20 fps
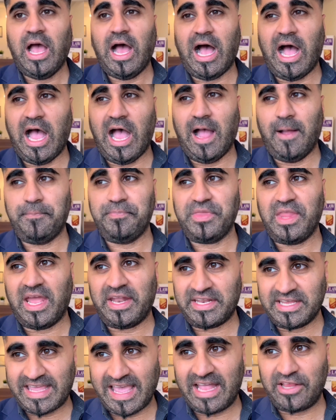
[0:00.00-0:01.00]

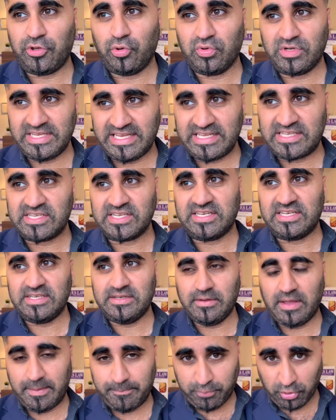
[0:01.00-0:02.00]
And again, you'll need to
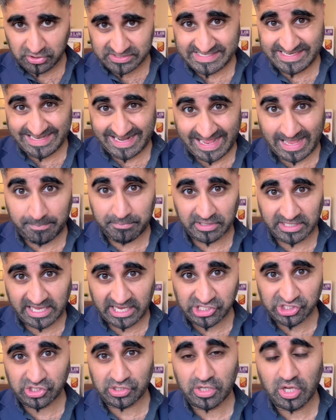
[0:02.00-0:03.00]
put in that
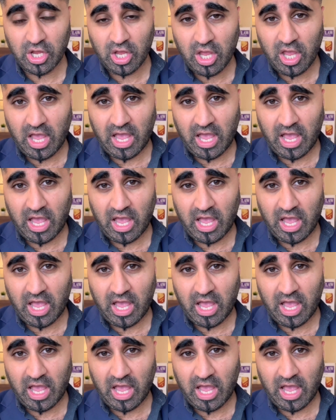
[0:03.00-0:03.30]
application